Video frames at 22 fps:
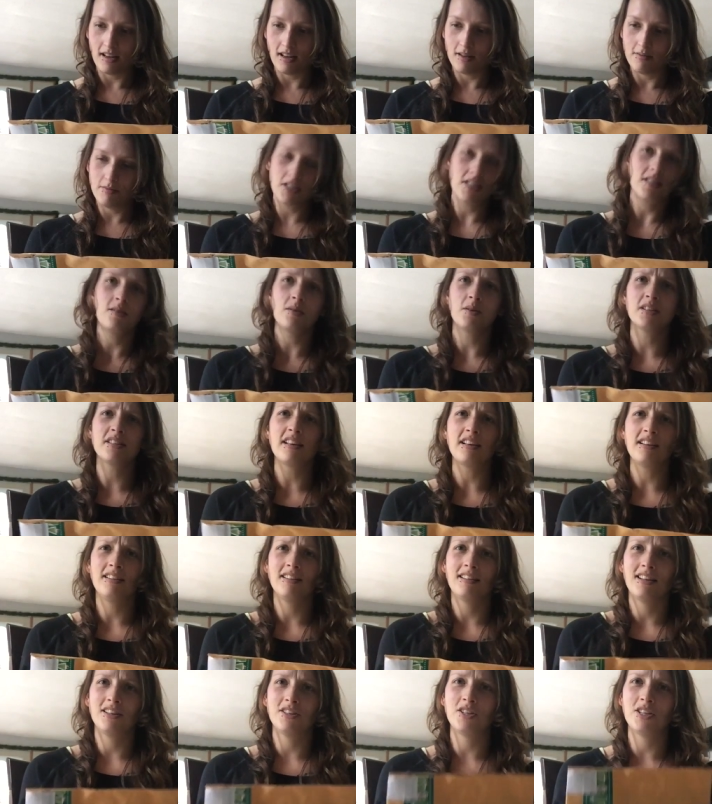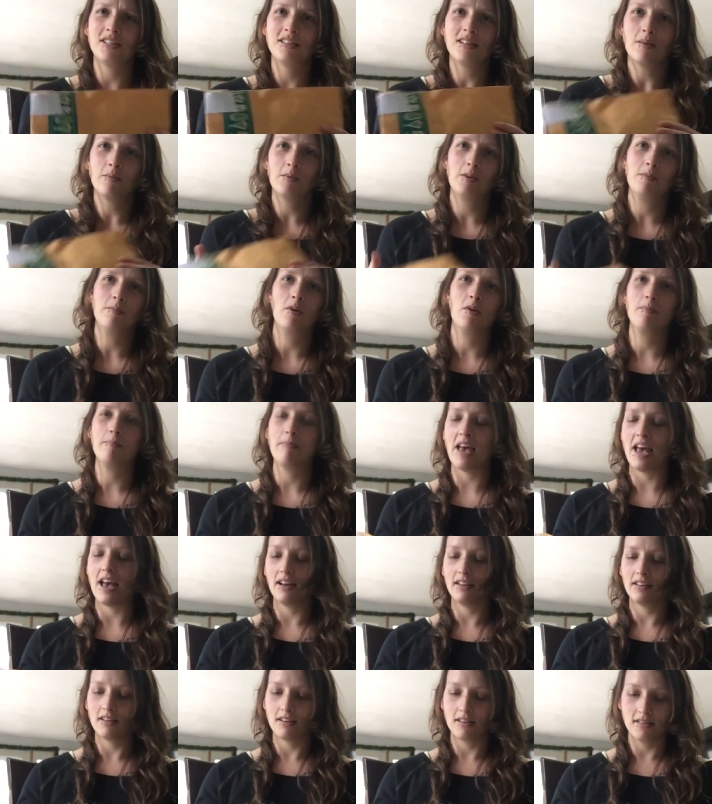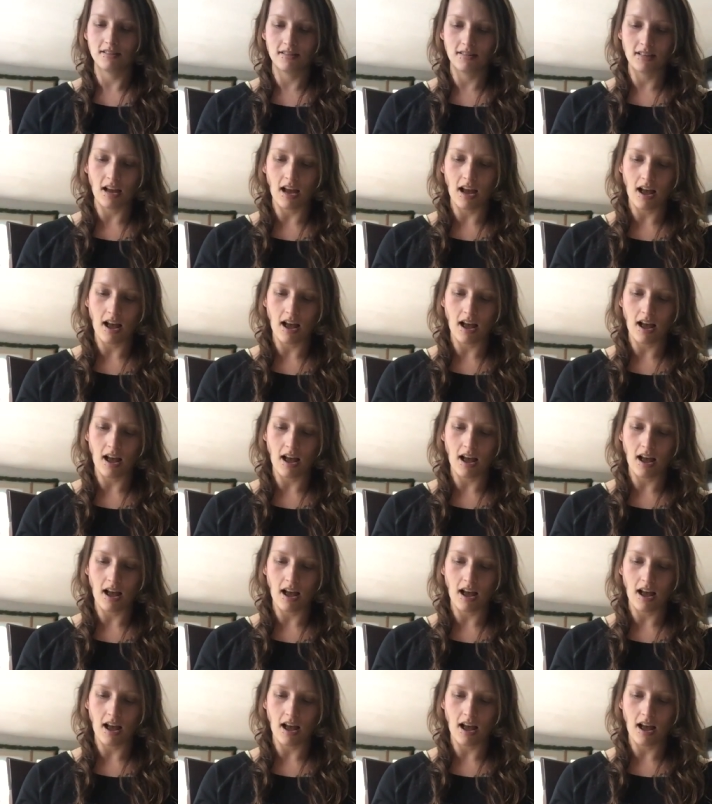I'm just so excited that she sent me Moan back because